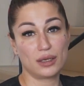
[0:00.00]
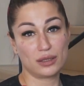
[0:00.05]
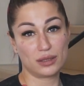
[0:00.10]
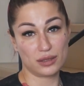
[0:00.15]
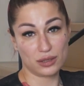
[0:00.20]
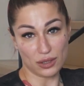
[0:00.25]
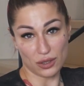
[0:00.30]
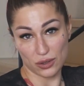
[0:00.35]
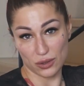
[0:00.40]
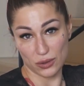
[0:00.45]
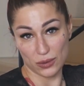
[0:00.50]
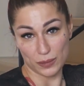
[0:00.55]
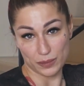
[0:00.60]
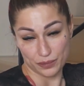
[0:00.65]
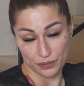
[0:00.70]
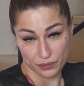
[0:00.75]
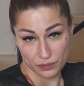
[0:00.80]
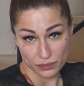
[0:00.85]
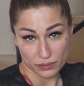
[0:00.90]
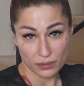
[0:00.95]
So
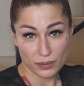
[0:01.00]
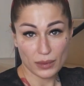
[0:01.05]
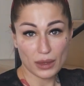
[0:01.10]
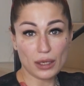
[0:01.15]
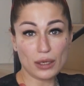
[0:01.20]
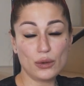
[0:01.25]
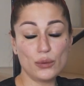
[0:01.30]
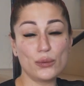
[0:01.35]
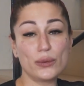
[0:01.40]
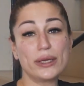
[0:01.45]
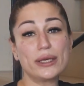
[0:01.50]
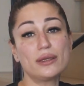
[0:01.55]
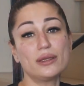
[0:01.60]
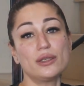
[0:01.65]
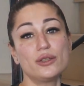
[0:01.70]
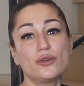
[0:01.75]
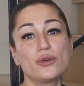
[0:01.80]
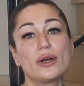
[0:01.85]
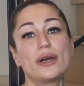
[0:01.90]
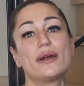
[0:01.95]
when
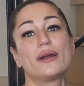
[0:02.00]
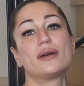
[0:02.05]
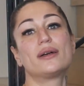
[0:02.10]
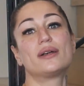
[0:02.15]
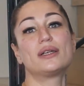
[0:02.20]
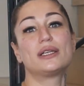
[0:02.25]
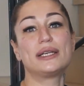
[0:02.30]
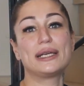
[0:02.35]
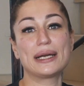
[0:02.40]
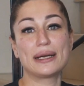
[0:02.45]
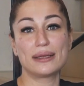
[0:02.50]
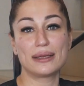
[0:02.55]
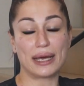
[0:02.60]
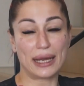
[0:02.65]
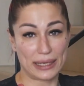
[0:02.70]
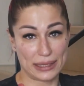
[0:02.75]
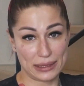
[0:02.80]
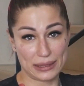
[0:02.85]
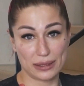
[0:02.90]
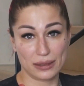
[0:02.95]
you
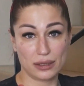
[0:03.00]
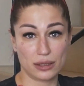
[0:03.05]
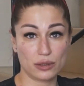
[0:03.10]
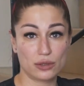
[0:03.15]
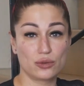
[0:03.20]
realize